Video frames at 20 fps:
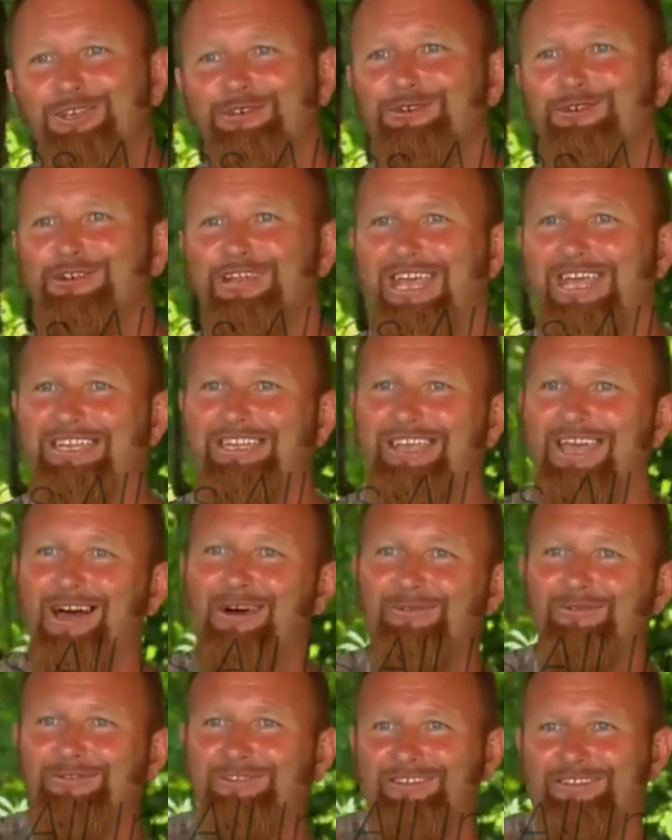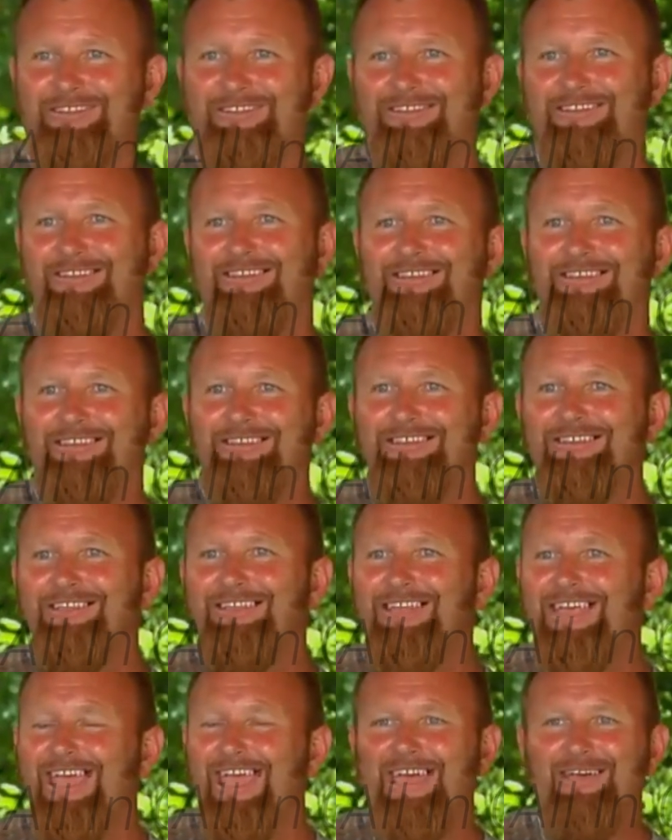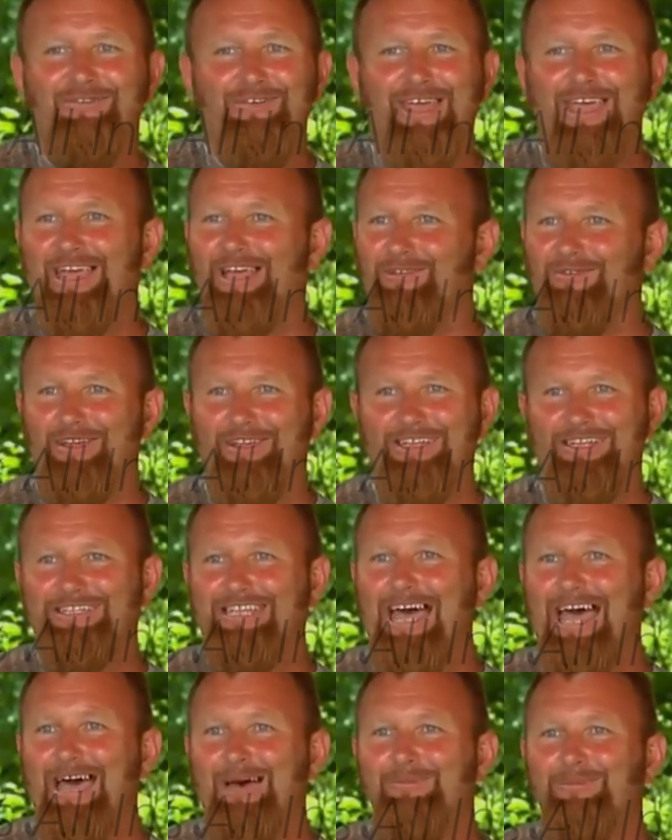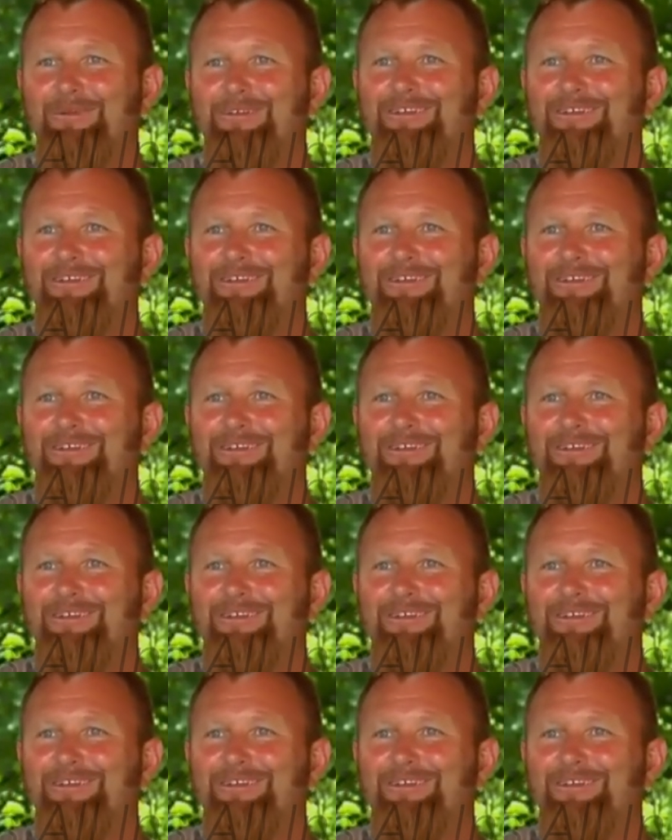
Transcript: you're dead and gone. Have a hell of a good time.